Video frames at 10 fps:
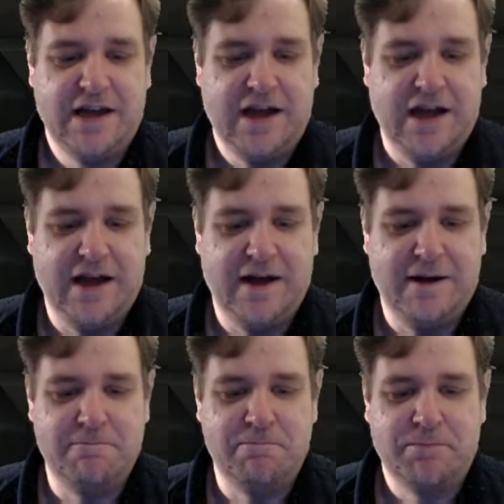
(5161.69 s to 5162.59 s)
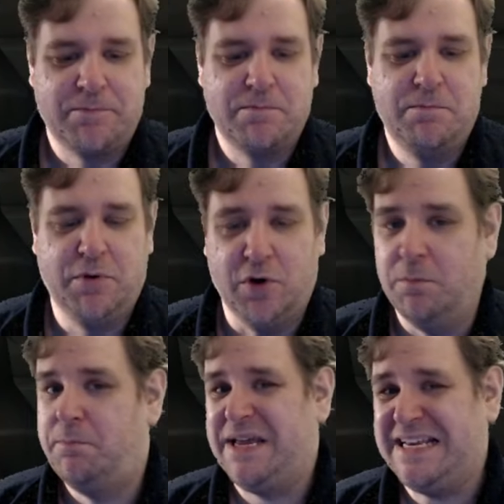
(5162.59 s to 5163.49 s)
Um,
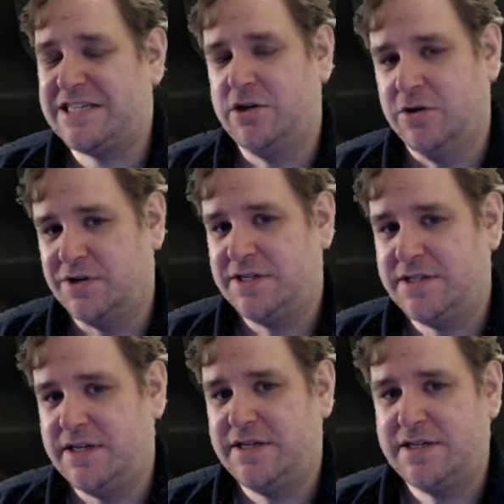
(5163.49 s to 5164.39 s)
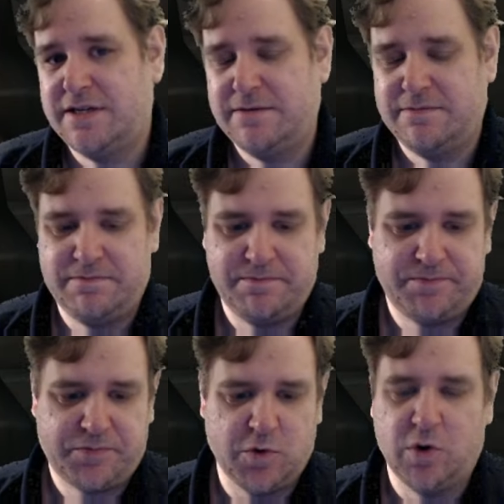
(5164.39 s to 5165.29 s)
but Beast Lord is decent,
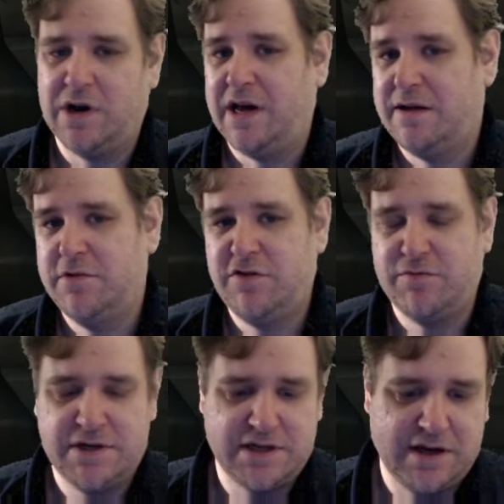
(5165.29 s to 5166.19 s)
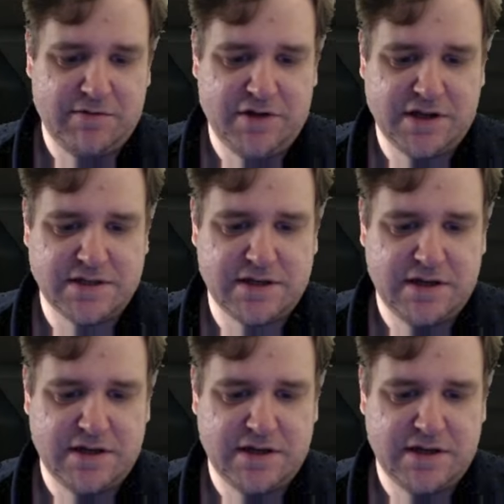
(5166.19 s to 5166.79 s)
or light movement type things.